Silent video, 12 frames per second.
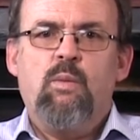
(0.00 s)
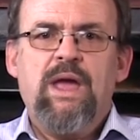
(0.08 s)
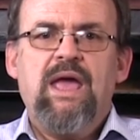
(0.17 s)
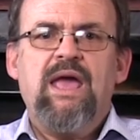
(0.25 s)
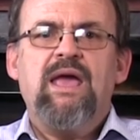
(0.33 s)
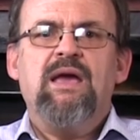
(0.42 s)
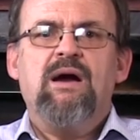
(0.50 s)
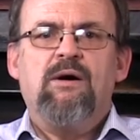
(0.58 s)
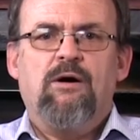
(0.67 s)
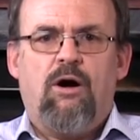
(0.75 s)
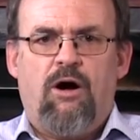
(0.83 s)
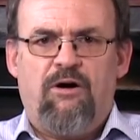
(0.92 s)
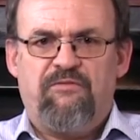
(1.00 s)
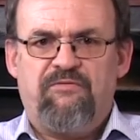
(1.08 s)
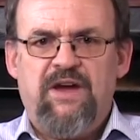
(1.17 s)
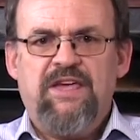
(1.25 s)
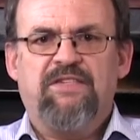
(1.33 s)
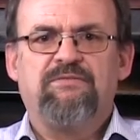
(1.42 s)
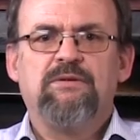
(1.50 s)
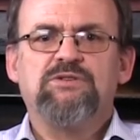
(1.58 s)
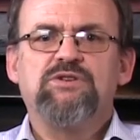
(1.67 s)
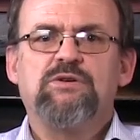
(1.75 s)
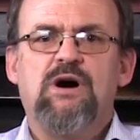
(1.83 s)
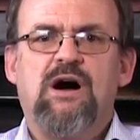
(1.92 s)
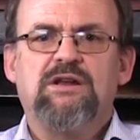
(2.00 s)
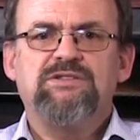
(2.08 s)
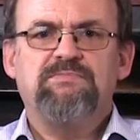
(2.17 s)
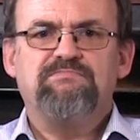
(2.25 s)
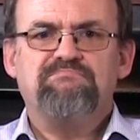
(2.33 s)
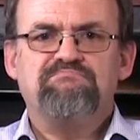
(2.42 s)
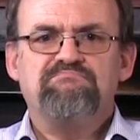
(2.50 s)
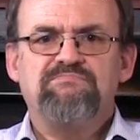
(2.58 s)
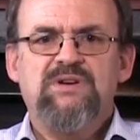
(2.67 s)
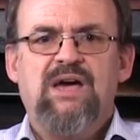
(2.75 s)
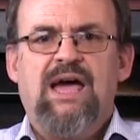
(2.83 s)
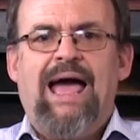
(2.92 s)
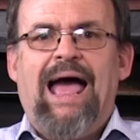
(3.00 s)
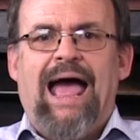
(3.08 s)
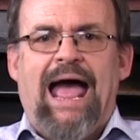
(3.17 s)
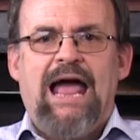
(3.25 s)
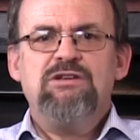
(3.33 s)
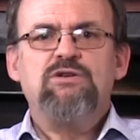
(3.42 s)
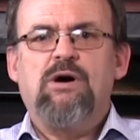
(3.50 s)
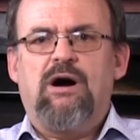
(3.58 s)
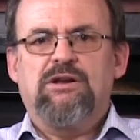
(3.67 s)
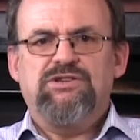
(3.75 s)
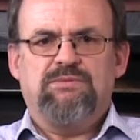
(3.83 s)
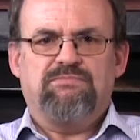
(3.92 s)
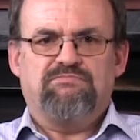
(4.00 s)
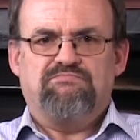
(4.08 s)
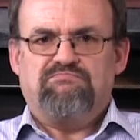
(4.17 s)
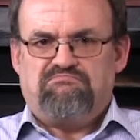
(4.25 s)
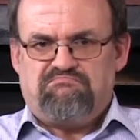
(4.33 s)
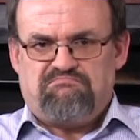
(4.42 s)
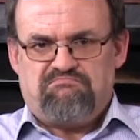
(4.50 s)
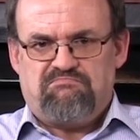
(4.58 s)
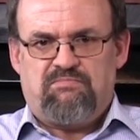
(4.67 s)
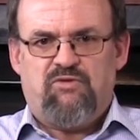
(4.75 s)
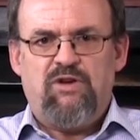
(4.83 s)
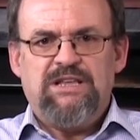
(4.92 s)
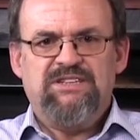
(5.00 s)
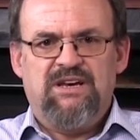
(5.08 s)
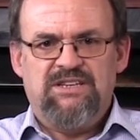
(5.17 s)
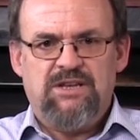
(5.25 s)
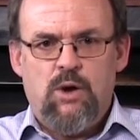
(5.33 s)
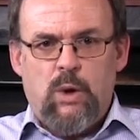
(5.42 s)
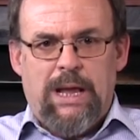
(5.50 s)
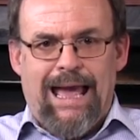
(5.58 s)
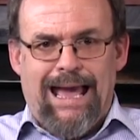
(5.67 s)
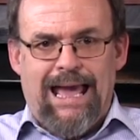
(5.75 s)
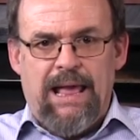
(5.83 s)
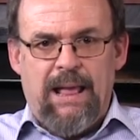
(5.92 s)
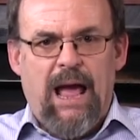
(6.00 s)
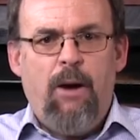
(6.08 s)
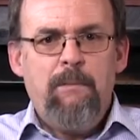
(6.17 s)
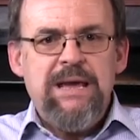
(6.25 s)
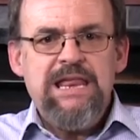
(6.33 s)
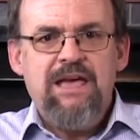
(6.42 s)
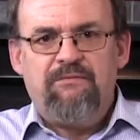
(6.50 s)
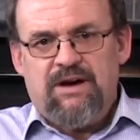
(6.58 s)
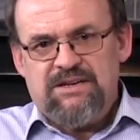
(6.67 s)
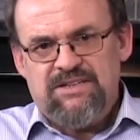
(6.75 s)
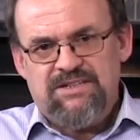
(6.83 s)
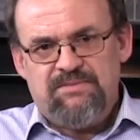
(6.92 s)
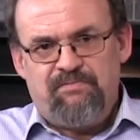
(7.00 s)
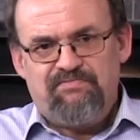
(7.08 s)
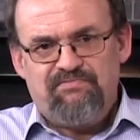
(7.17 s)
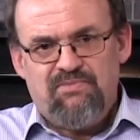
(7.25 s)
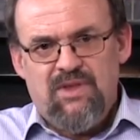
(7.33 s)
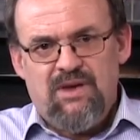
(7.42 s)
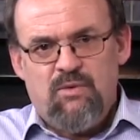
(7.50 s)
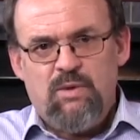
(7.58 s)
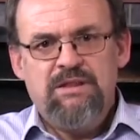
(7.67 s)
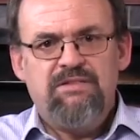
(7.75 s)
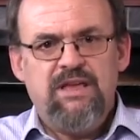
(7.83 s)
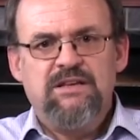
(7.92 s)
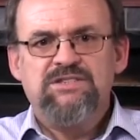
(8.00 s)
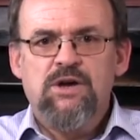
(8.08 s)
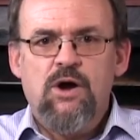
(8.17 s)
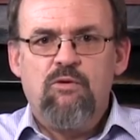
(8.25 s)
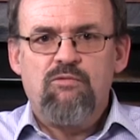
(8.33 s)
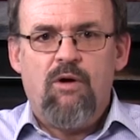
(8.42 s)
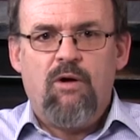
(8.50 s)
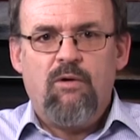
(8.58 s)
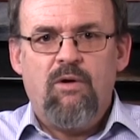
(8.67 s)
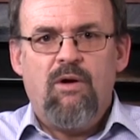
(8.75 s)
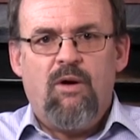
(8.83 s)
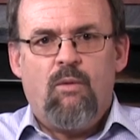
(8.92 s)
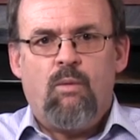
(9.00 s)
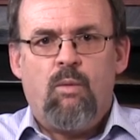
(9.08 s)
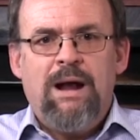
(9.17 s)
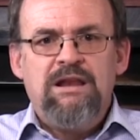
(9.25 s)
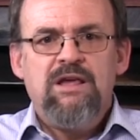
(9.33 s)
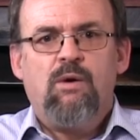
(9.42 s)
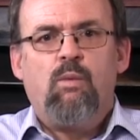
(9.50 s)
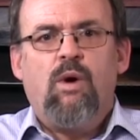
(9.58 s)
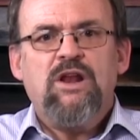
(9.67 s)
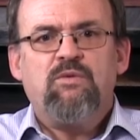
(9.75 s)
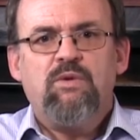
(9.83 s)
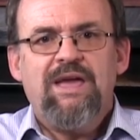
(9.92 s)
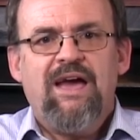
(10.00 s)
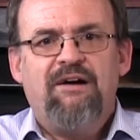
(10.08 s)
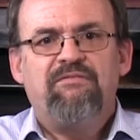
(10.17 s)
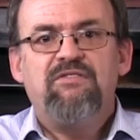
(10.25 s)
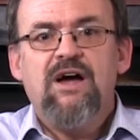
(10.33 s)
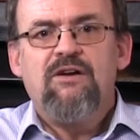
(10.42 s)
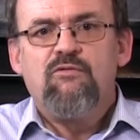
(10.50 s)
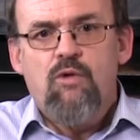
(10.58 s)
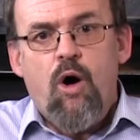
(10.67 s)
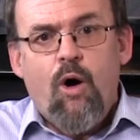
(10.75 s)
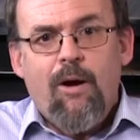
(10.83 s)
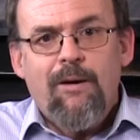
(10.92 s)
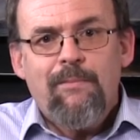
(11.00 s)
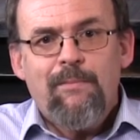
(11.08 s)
We are faithful to God, and God treats us okay. How many of us, when things go wrong, wonder what we have done wrong?